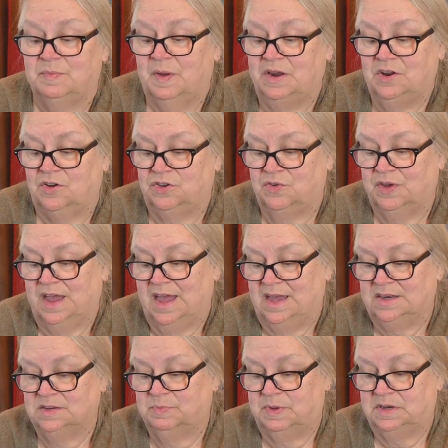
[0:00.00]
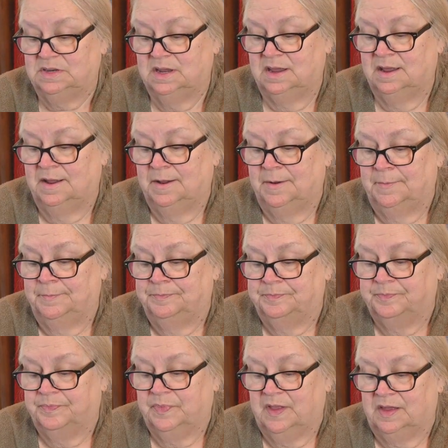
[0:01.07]
I know you can't, but
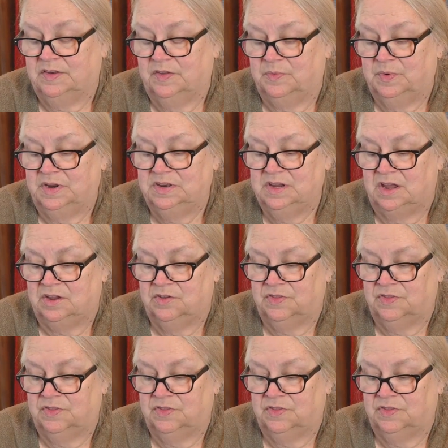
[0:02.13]
I just want to tell you